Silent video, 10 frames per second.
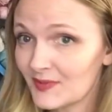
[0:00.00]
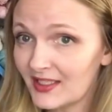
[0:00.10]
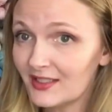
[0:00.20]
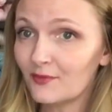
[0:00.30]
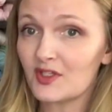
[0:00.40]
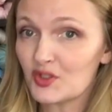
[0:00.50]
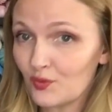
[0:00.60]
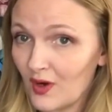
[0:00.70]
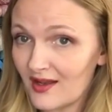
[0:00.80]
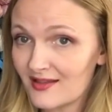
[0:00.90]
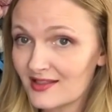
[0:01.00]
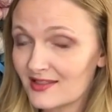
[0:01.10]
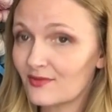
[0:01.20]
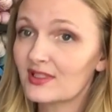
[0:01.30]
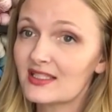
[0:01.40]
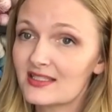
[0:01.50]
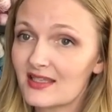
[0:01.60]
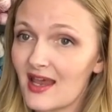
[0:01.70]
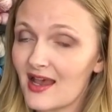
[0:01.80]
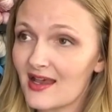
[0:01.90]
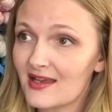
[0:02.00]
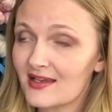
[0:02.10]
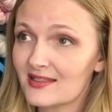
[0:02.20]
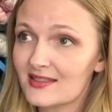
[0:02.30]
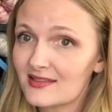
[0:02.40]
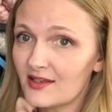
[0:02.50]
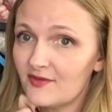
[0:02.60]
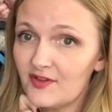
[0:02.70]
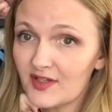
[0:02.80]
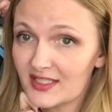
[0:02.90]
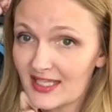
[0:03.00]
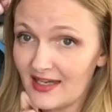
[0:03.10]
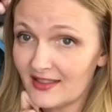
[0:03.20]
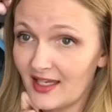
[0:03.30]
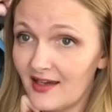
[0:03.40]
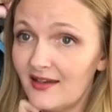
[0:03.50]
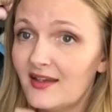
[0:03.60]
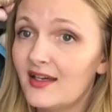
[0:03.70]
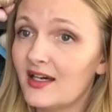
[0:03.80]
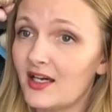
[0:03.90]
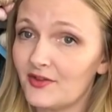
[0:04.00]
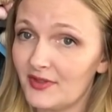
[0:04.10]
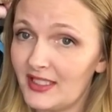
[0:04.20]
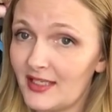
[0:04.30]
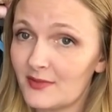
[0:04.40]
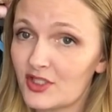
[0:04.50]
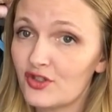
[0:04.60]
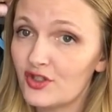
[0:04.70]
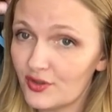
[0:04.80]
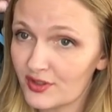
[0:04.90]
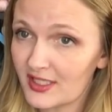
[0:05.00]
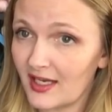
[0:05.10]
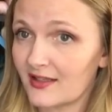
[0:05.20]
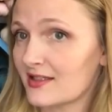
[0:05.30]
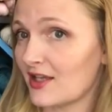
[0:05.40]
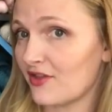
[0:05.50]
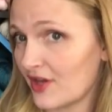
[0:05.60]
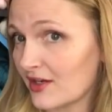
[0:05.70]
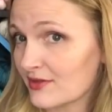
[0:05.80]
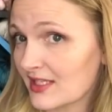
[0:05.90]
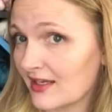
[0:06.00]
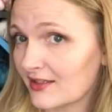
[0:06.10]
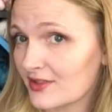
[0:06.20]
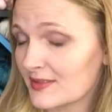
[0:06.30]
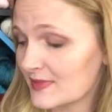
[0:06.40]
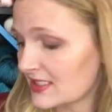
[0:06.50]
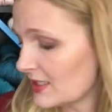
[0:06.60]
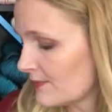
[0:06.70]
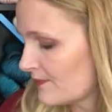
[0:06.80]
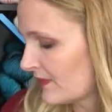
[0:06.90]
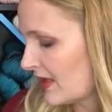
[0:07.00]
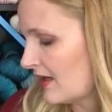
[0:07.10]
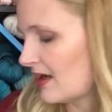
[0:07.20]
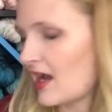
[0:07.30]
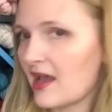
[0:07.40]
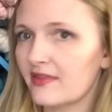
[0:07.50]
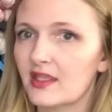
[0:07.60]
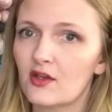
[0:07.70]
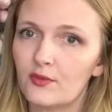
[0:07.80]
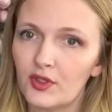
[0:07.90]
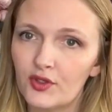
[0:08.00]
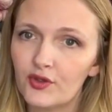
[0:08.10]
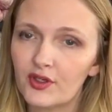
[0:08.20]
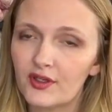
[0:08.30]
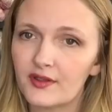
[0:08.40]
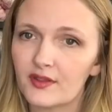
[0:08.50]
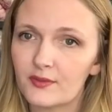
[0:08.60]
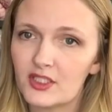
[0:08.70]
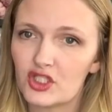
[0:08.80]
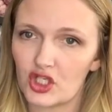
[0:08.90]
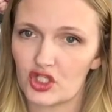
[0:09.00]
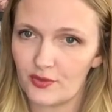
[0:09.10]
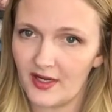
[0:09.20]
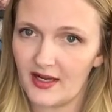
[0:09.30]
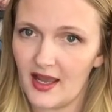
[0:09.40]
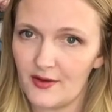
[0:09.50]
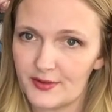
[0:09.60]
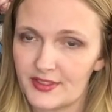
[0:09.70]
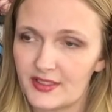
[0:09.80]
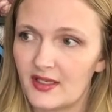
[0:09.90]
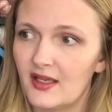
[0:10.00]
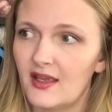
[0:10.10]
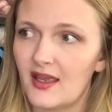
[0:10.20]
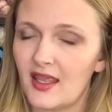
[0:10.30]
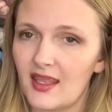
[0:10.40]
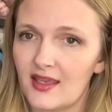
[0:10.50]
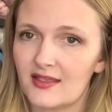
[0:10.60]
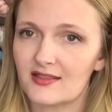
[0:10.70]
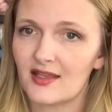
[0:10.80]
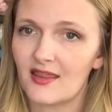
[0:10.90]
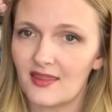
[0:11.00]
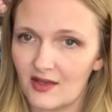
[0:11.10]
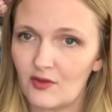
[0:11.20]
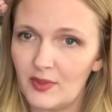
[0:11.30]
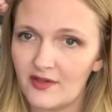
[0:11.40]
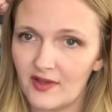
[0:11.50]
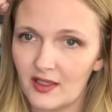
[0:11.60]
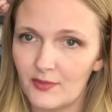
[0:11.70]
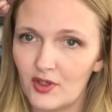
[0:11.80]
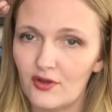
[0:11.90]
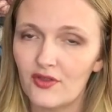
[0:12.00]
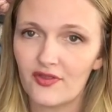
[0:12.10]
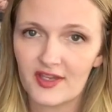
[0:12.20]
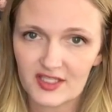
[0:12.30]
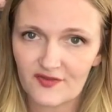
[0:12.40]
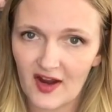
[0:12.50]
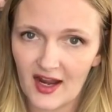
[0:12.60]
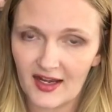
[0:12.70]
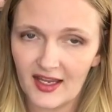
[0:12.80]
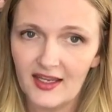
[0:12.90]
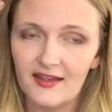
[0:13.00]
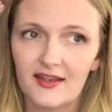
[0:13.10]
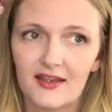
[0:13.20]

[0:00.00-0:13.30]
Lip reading: one, which was released as Viva Italia. I renamed it to Yuletide because I thought it was kind of Christmassy. And then there'll be Hygge and there'll be Gingerbread House. And they will be available this Friday